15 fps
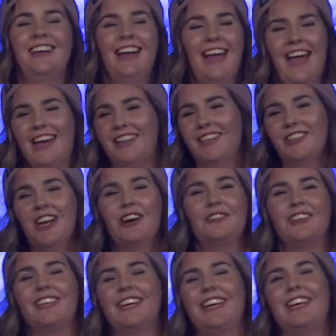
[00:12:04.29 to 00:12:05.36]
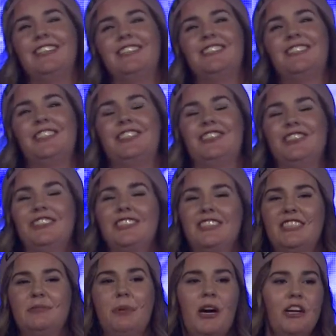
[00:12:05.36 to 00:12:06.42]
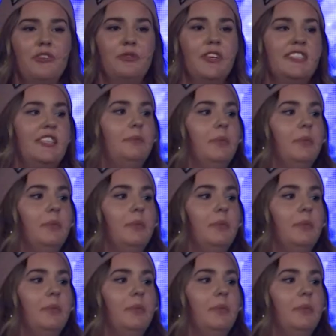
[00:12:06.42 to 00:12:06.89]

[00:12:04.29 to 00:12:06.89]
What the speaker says: and they're not really into this part of Rizn,